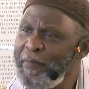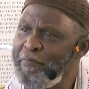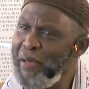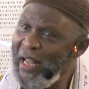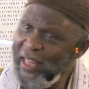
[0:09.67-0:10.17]

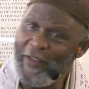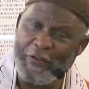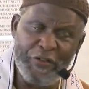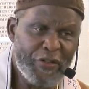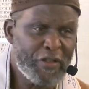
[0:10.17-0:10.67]

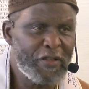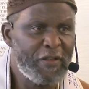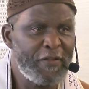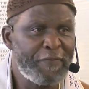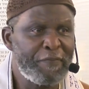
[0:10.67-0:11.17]
believers
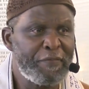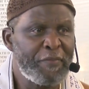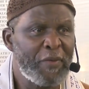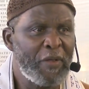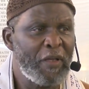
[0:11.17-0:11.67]

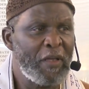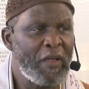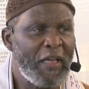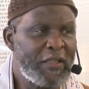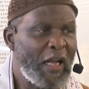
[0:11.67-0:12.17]

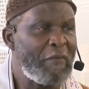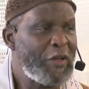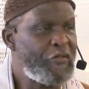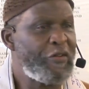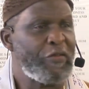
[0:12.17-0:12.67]
is tell them
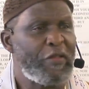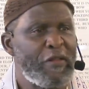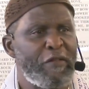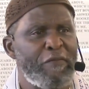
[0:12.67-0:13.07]
the truth.